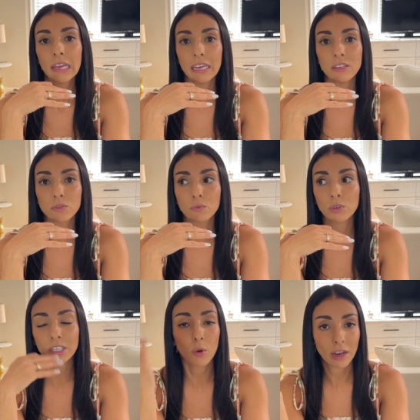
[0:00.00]
is
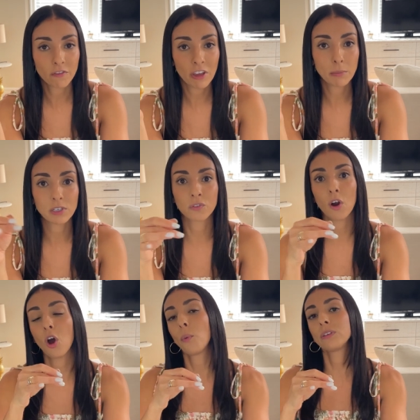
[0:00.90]
really quite famous for
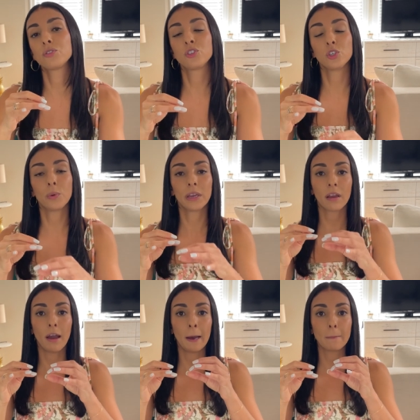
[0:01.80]
always doing
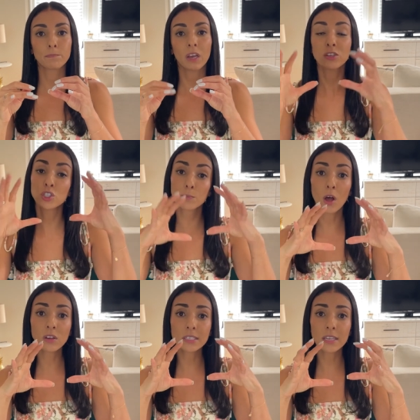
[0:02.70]
um, a
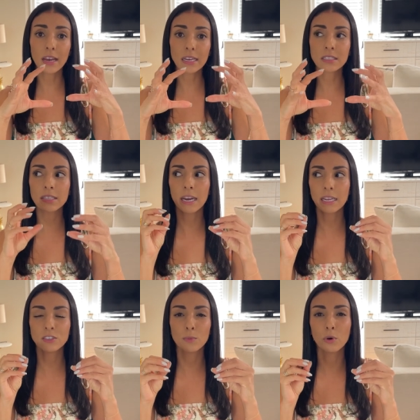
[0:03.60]
small size that
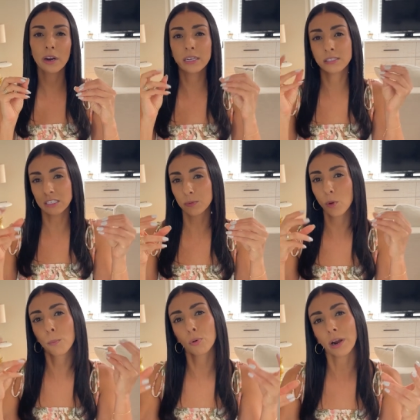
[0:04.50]
is a more accessible
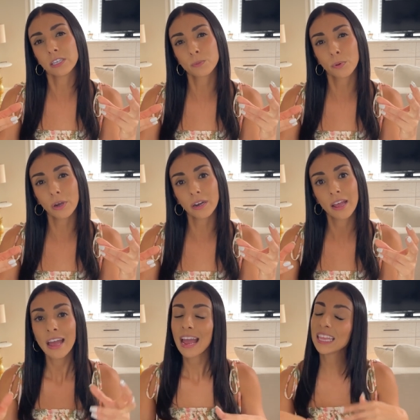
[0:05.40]
price point.
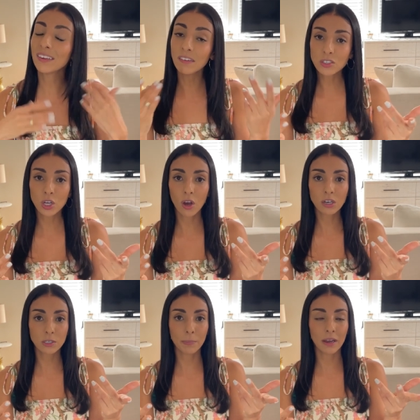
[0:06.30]
And they even
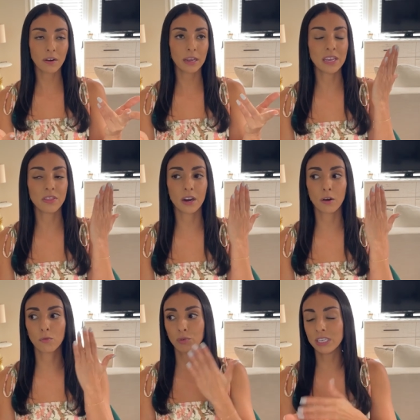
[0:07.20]
talked about it in their
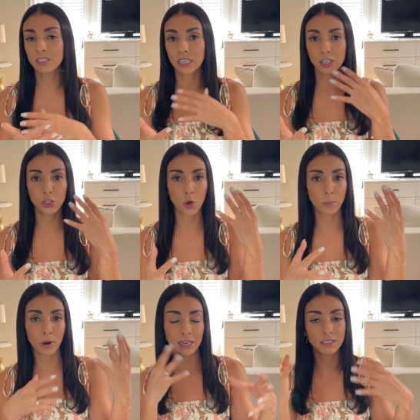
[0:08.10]
recent, you know,
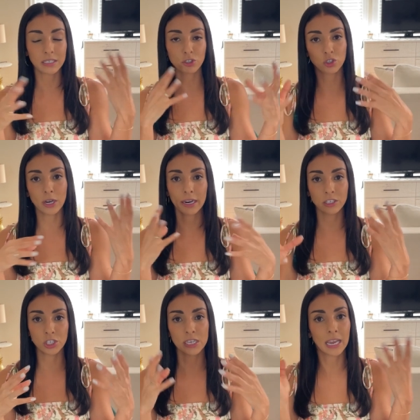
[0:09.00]
pricing
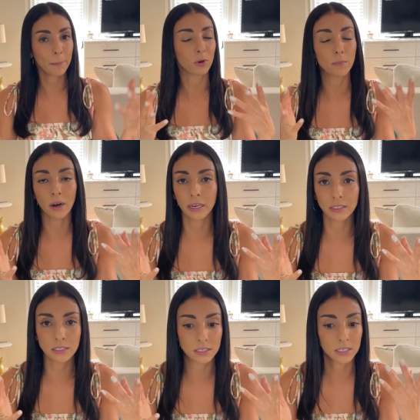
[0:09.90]
strategy, capital
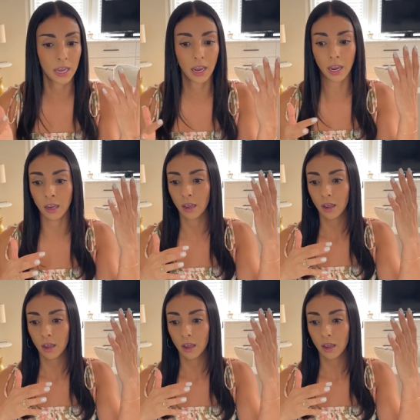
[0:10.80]
markets day